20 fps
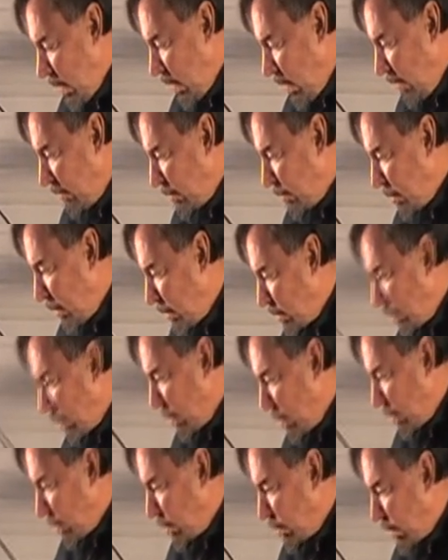help from my
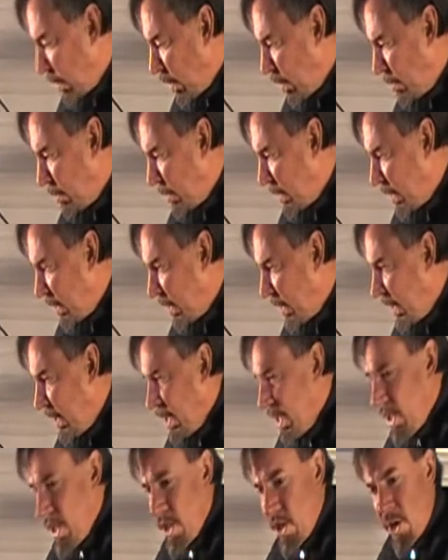son Marcel, but
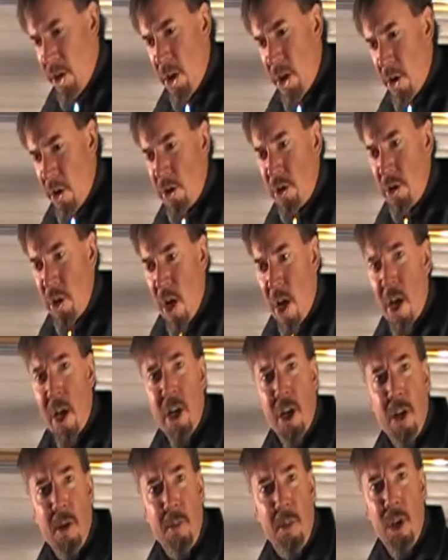it's not
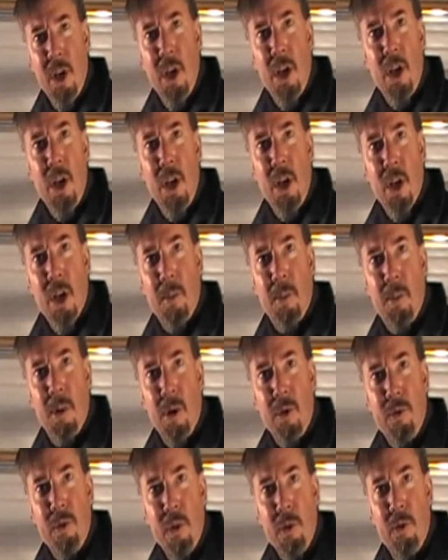going to be a
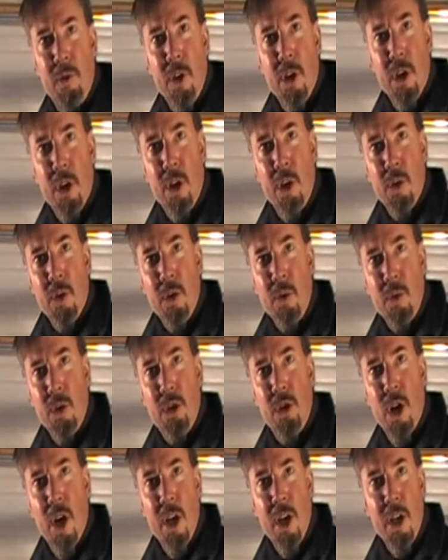perfect vehicle, and we're
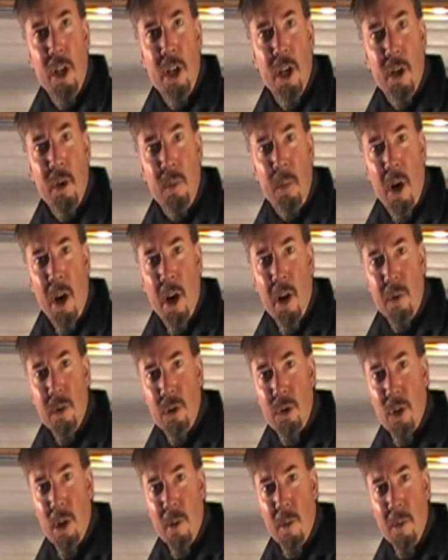trying to get by with
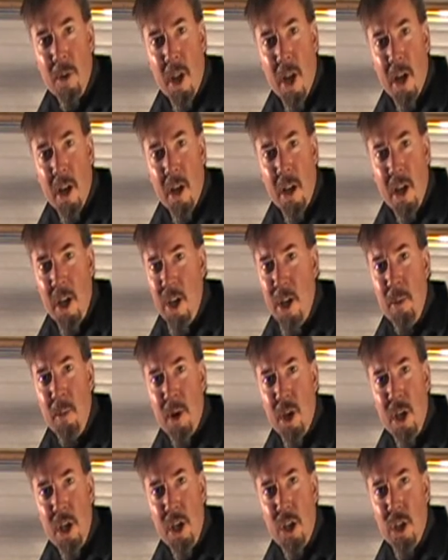something that
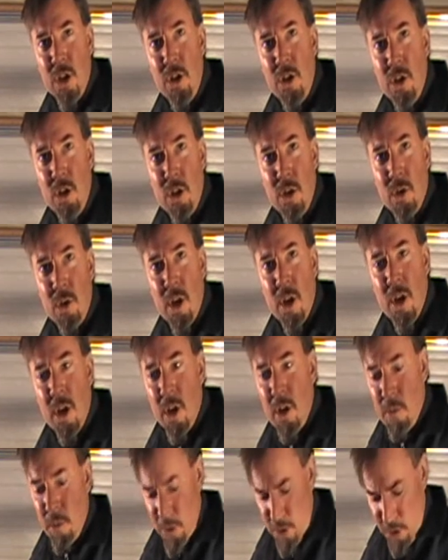anybody could do
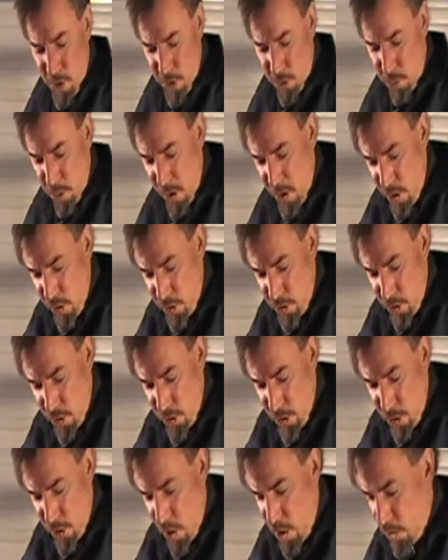with just peanuts on
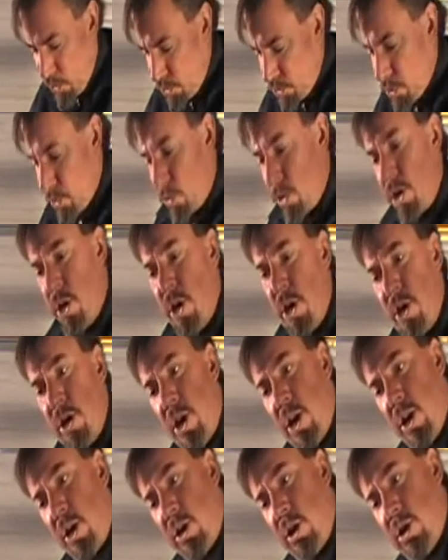the dollar. So we're going to
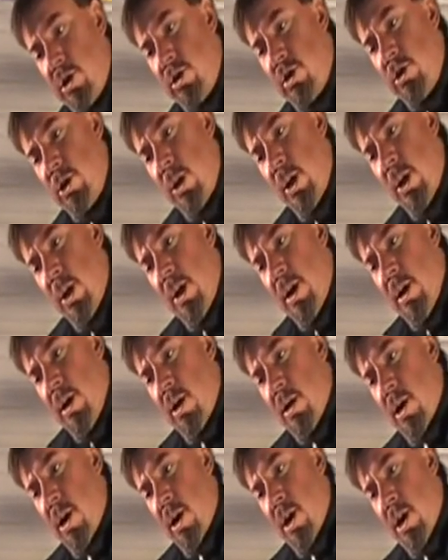take this
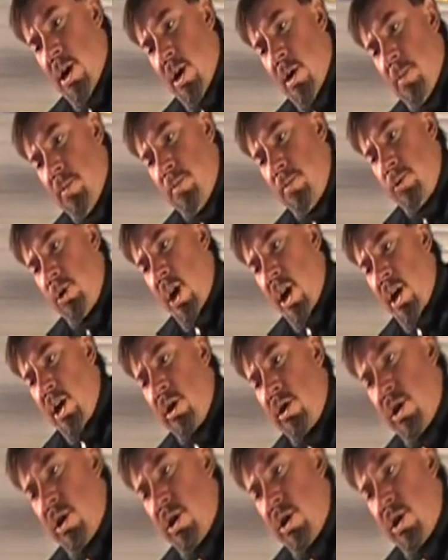die